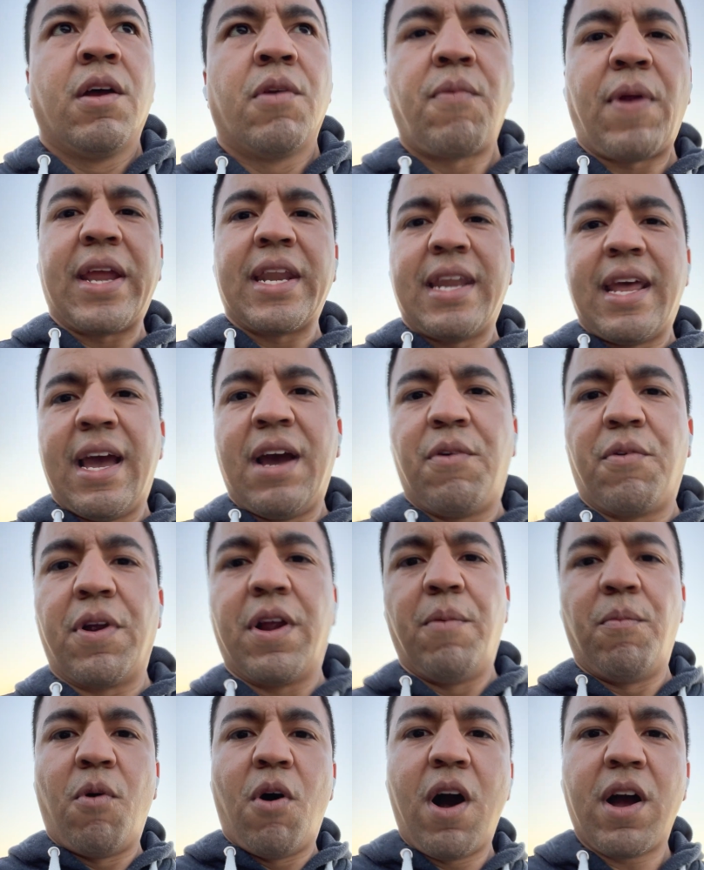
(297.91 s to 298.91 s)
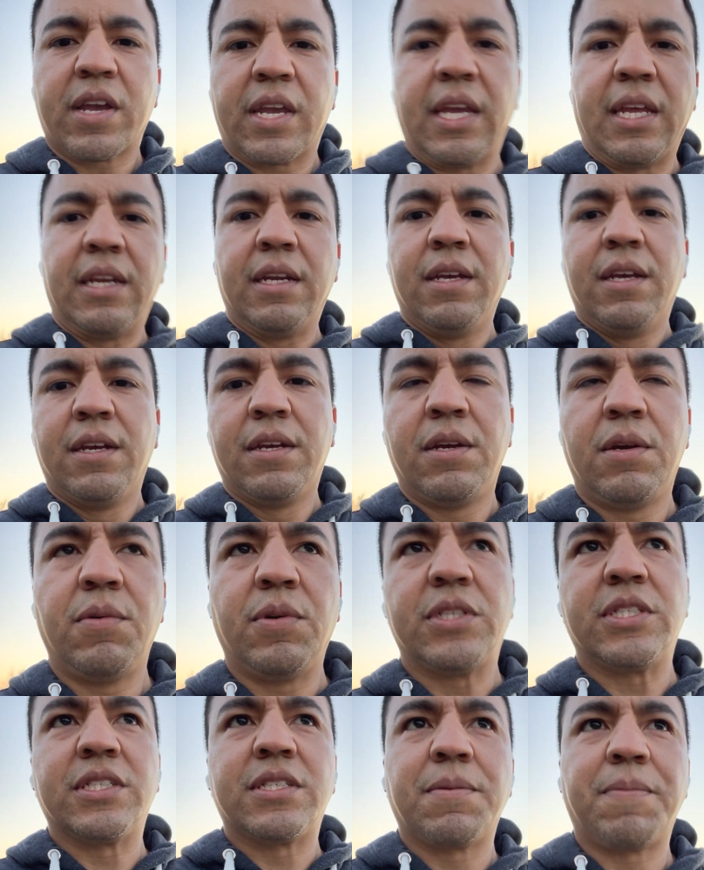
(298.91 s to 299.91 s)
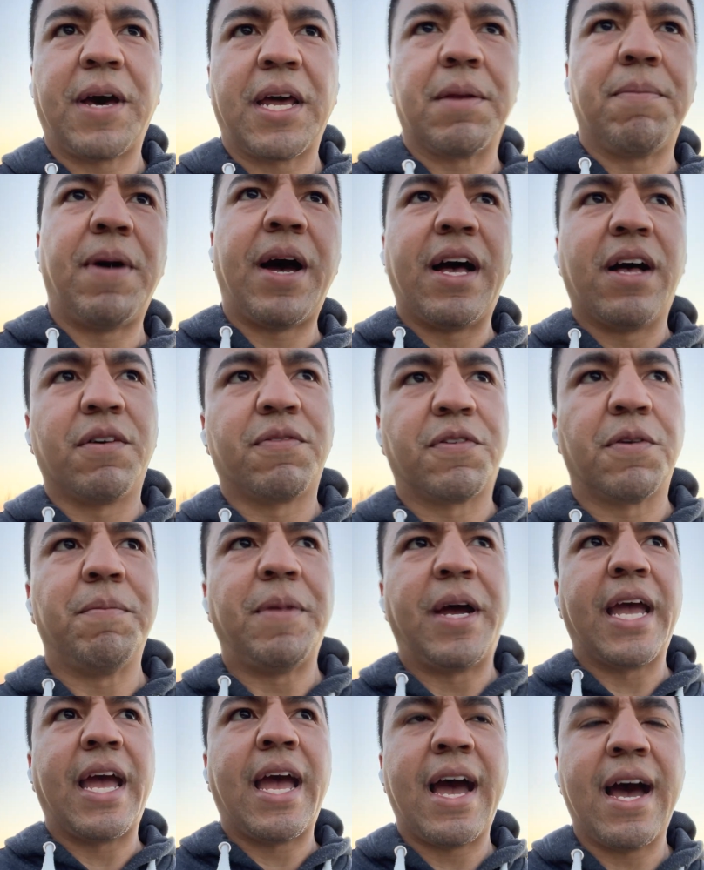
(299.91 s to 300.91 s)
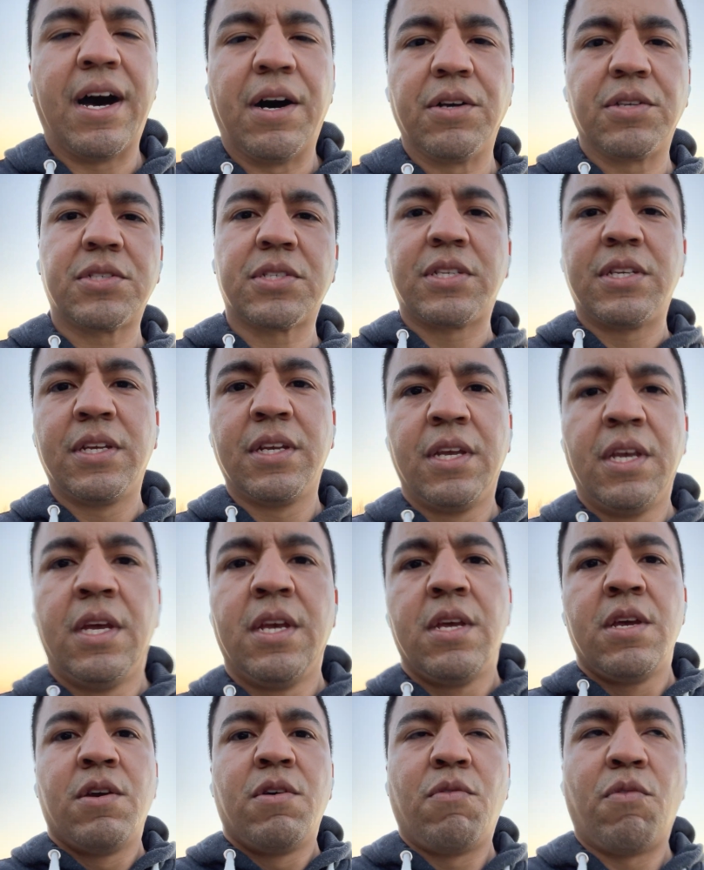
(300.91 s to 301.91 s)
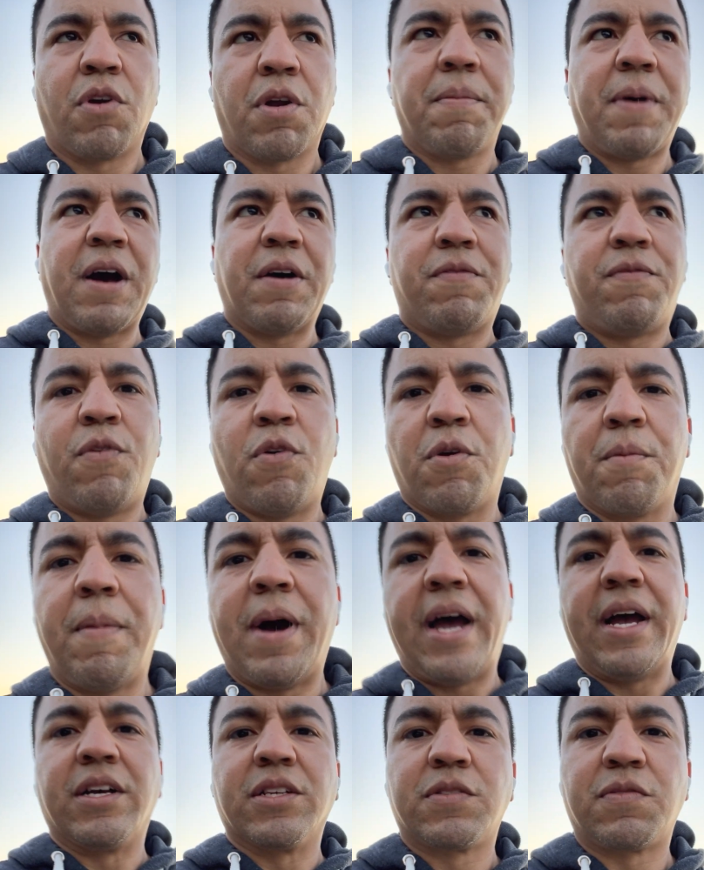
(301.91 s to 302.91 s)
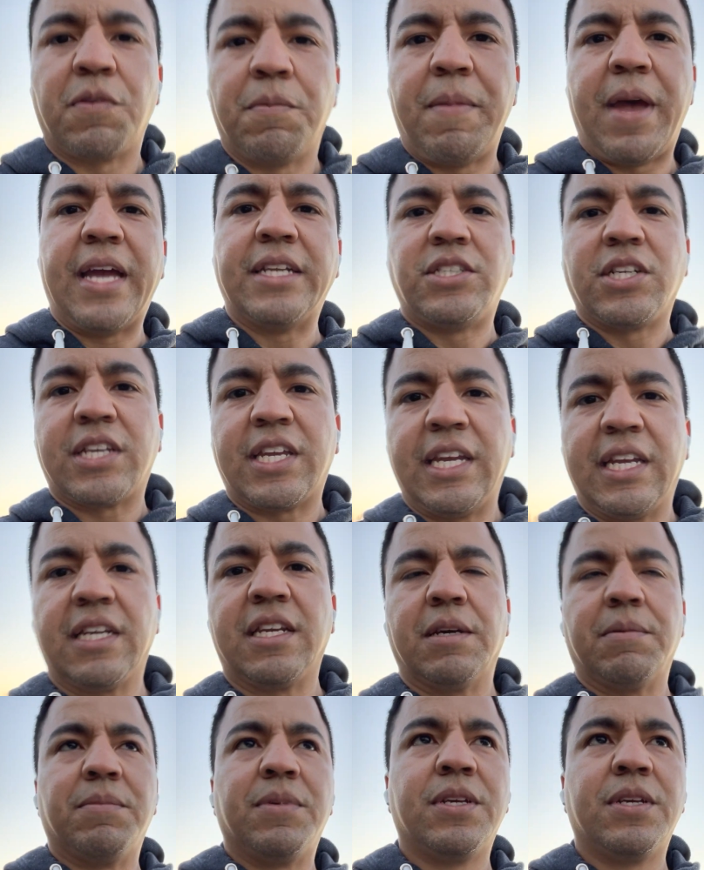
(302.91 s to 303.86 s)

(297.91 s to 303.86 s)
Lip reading: Right now where I'm walking, which is about a mile from my house, we're about 4 miles from Magic Kingdom.